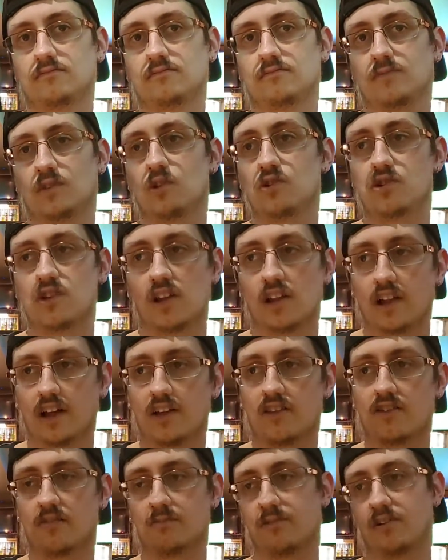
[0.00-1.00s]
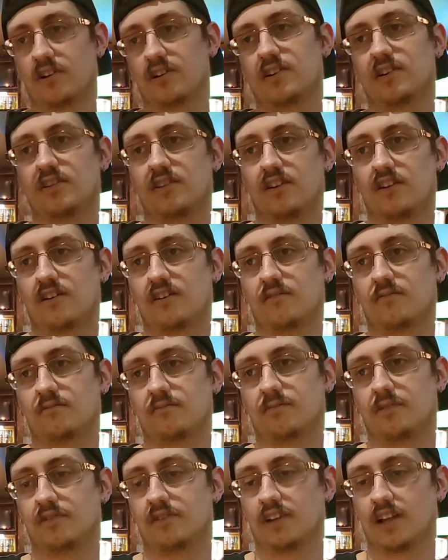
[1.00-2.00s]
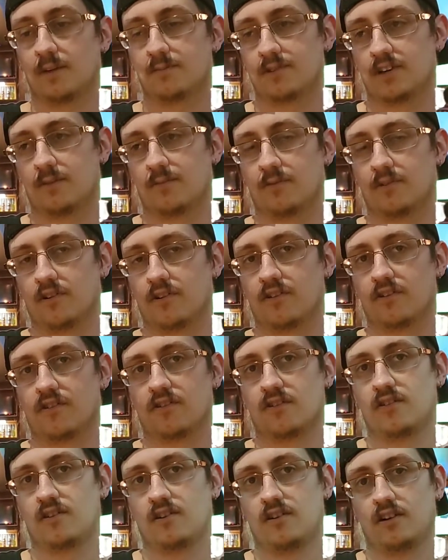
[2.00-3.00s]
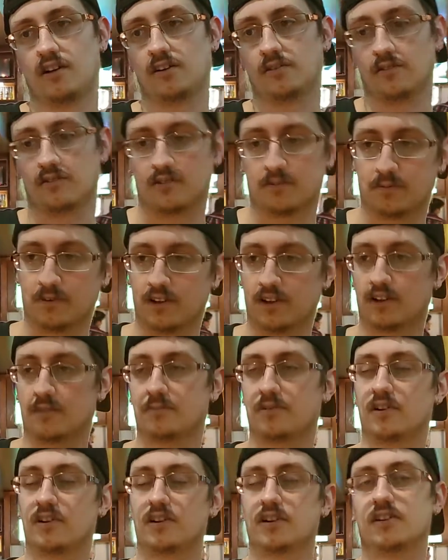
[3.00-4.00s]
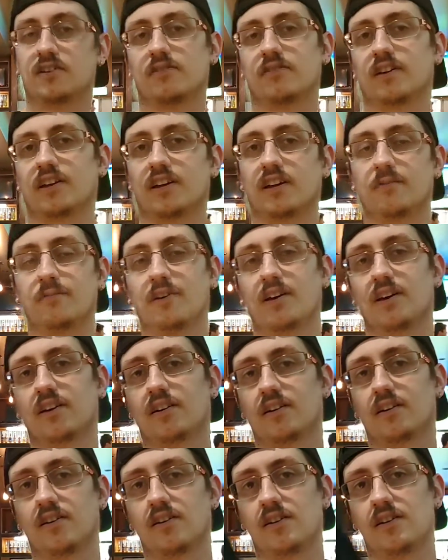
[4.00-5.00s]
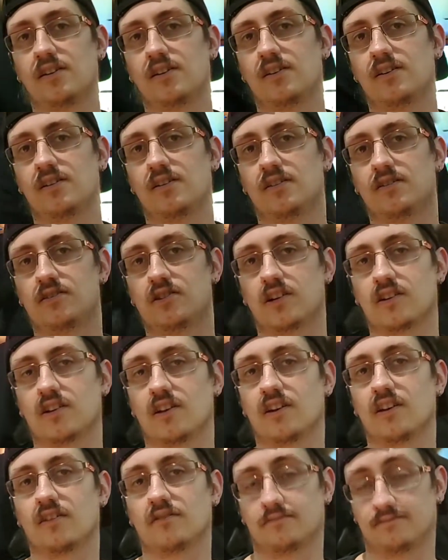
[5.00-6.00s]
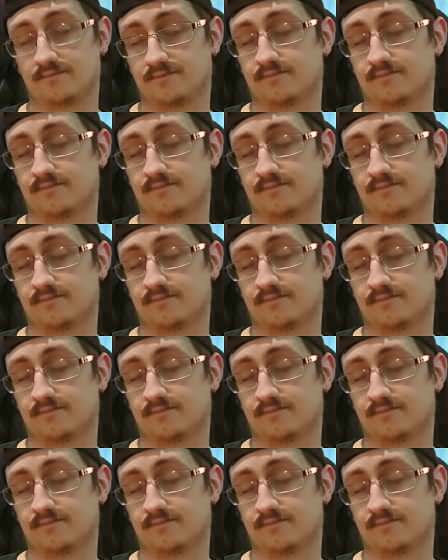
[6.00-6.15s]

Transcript: Usually the lights are plugged in there, but the laptop was completely unplugged when I came back. really?